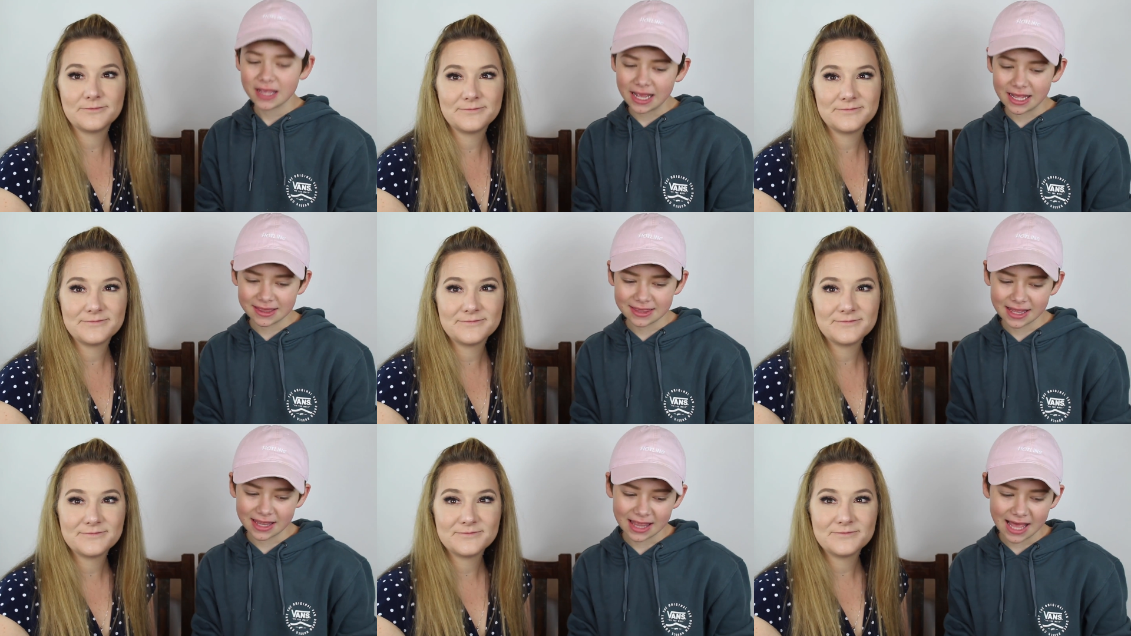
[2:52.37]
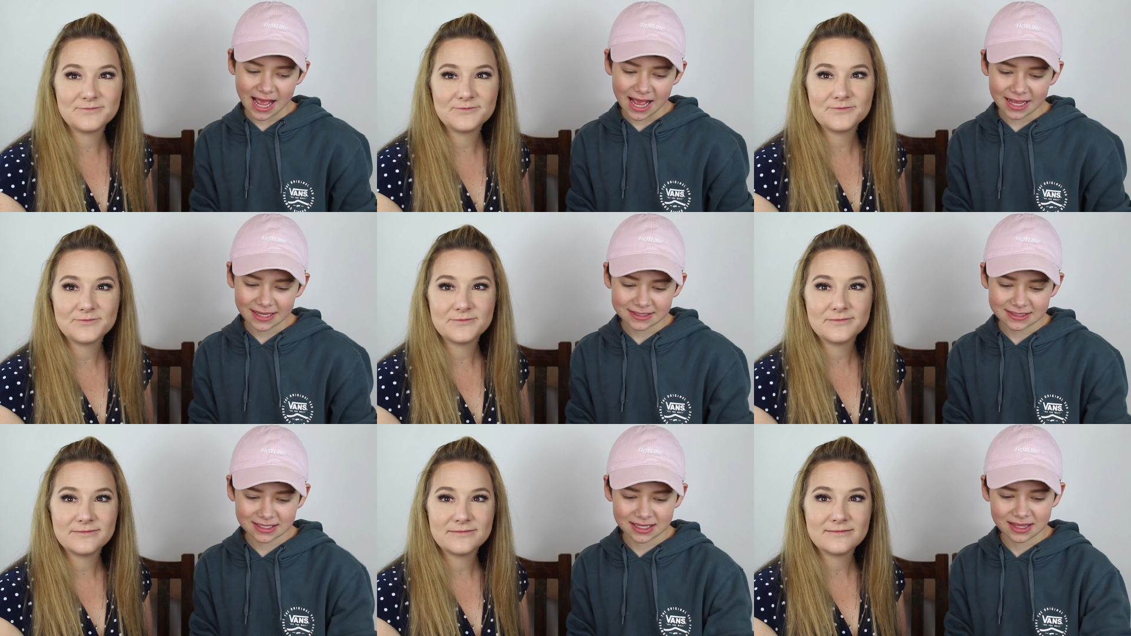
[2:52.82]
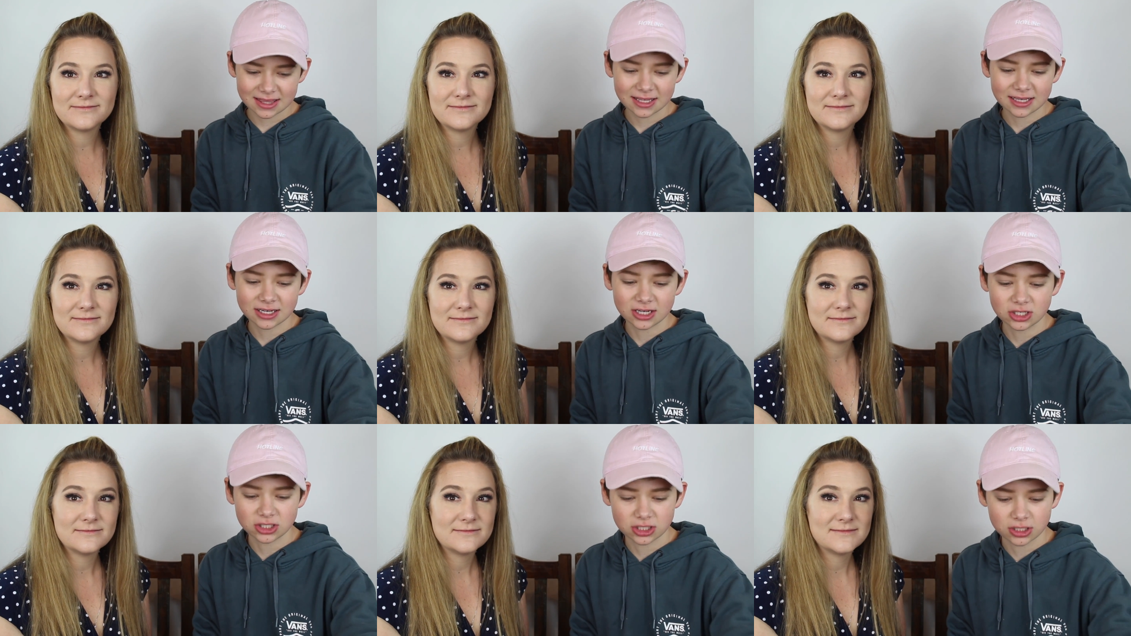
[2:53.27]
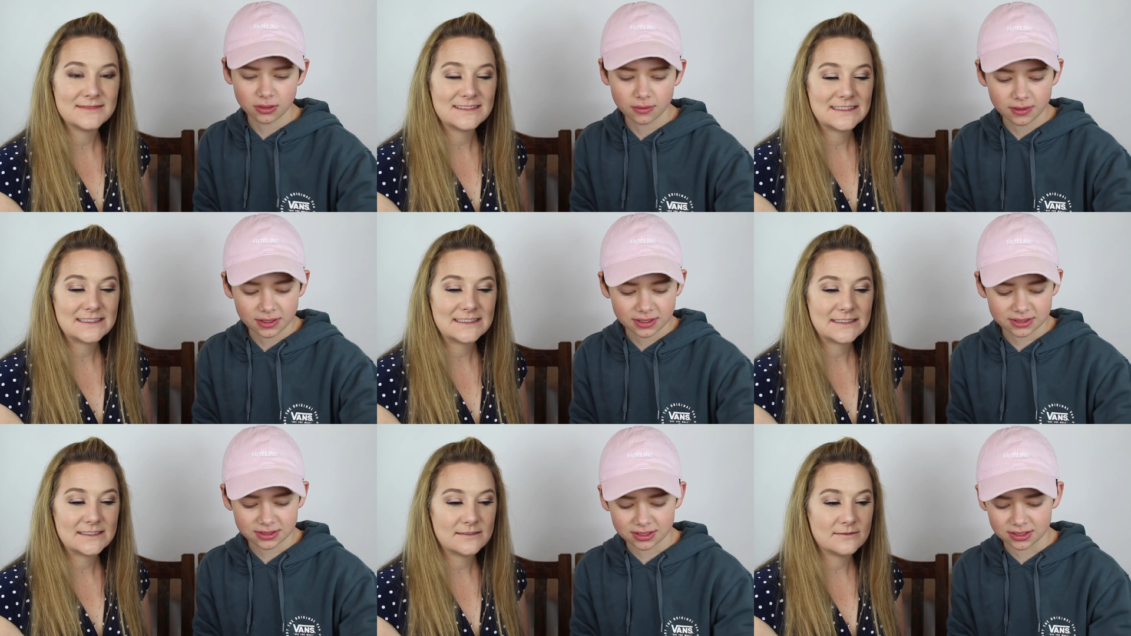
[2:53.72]
Speaker 1: And the last thing to
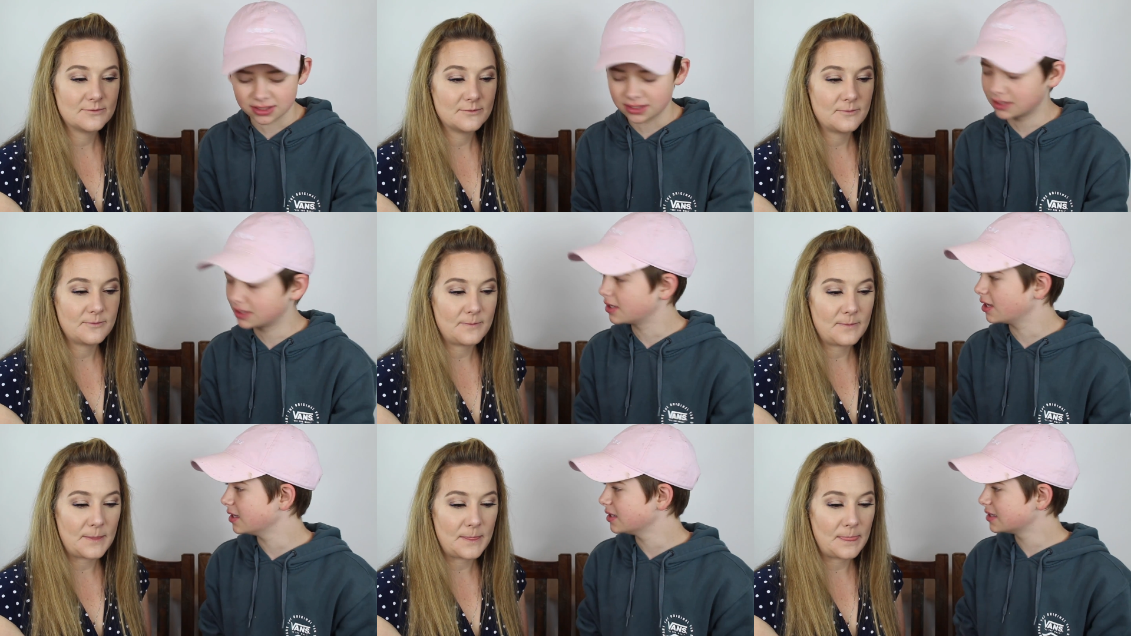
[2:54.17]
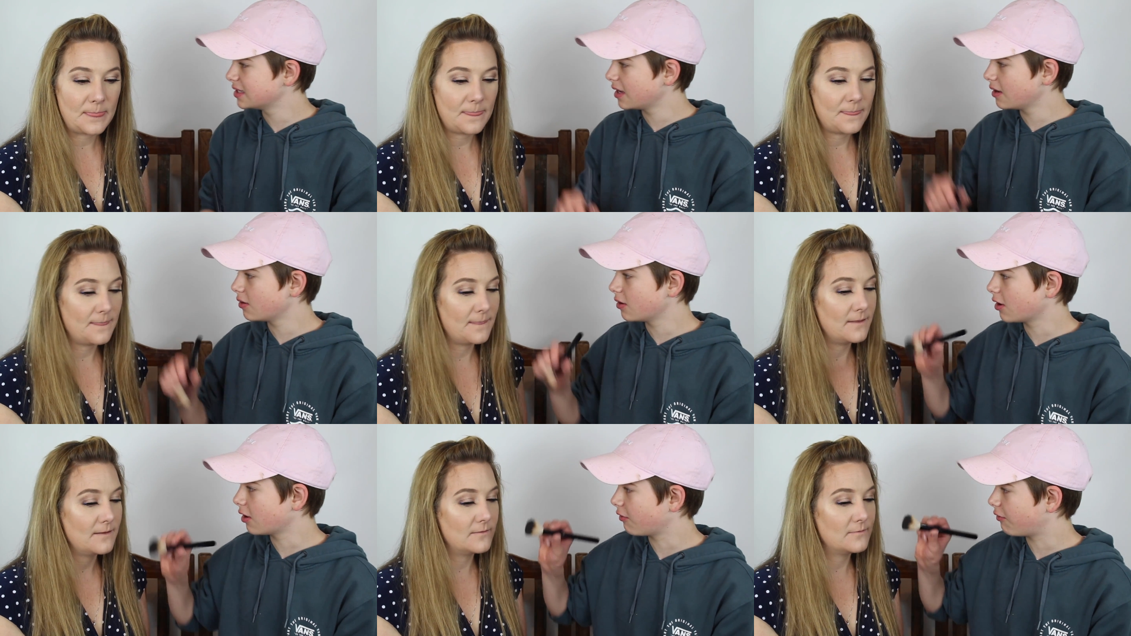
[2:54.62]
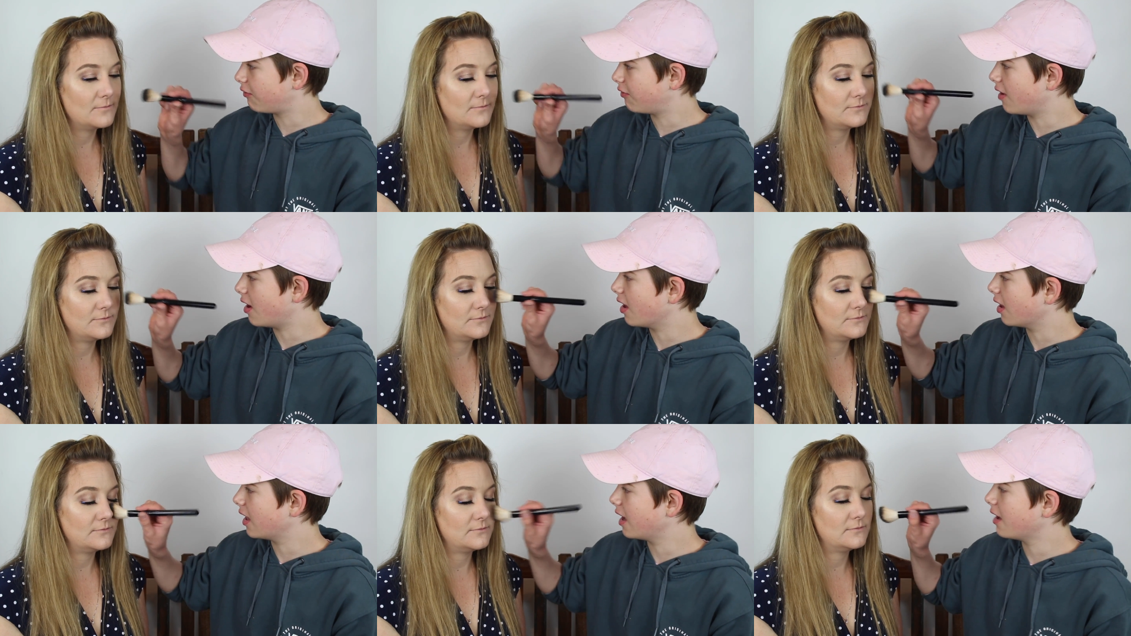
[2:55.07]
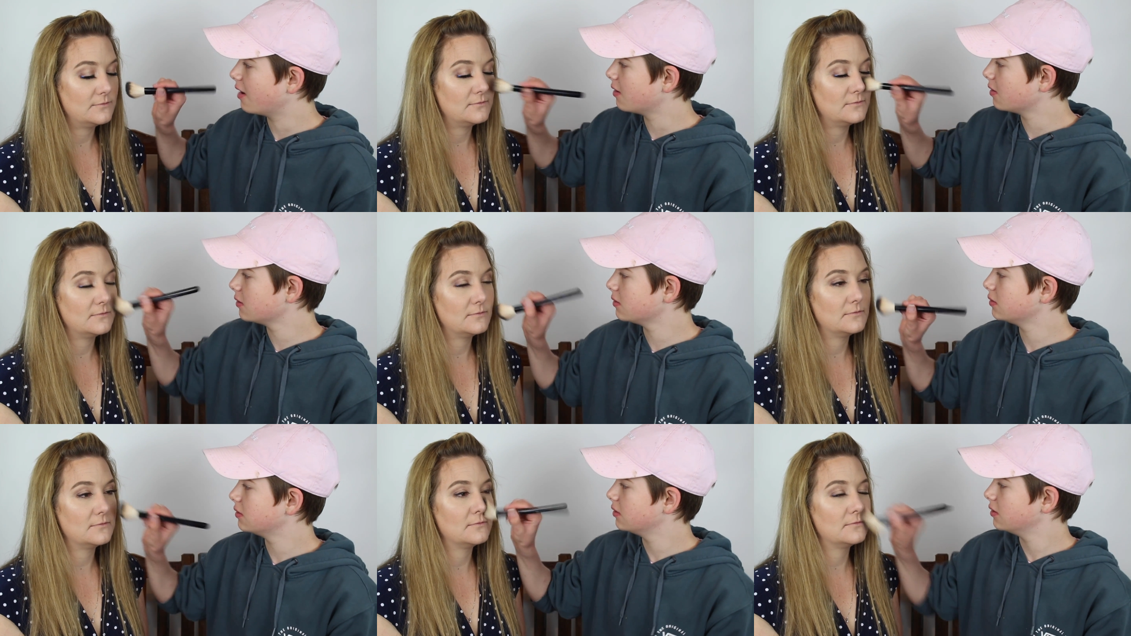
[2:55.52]
do is to test out her
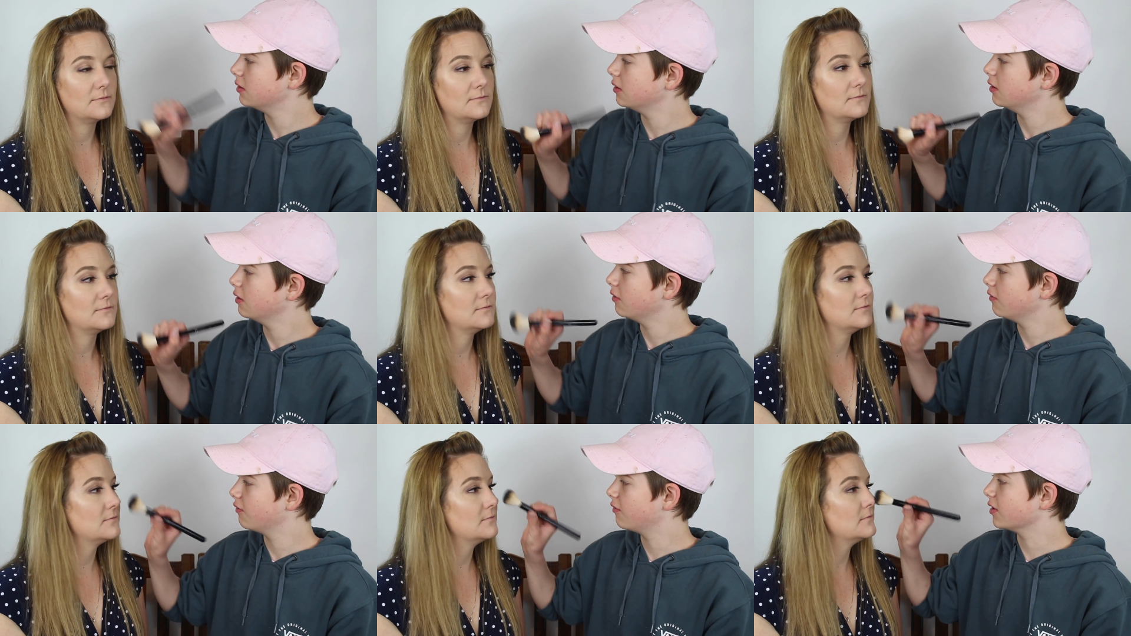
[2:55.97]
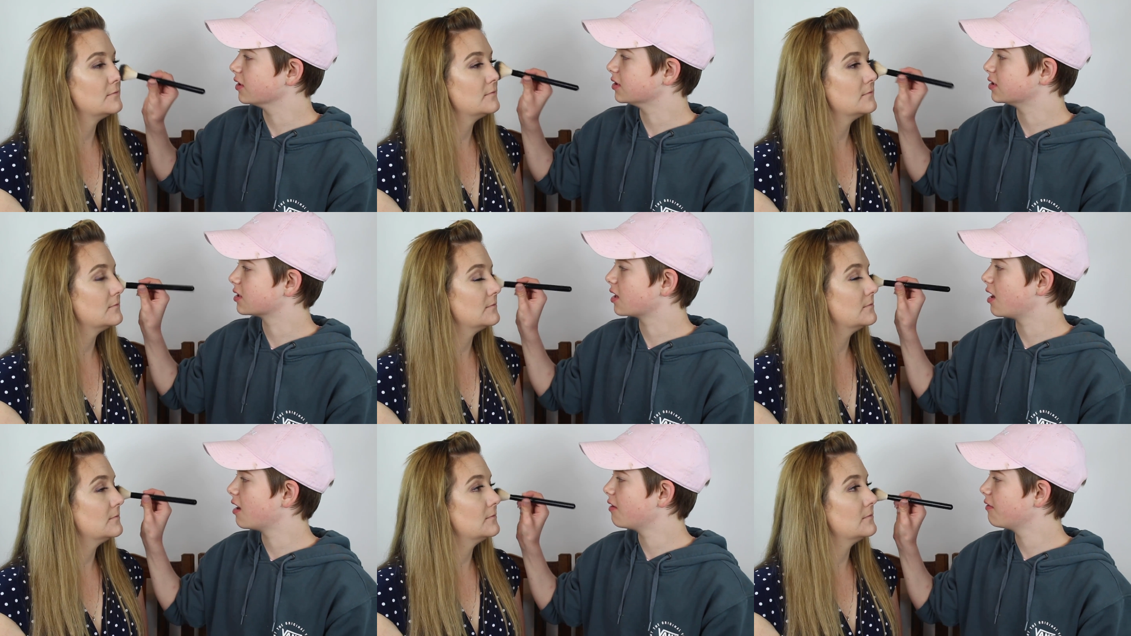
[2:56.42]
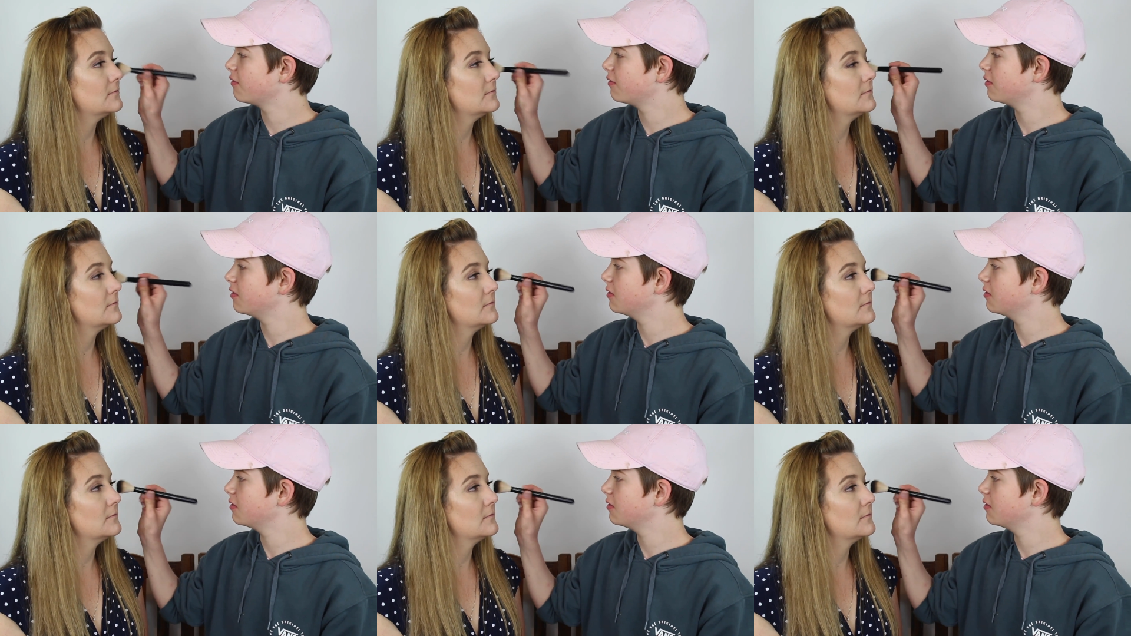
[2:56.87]
fallout, first off.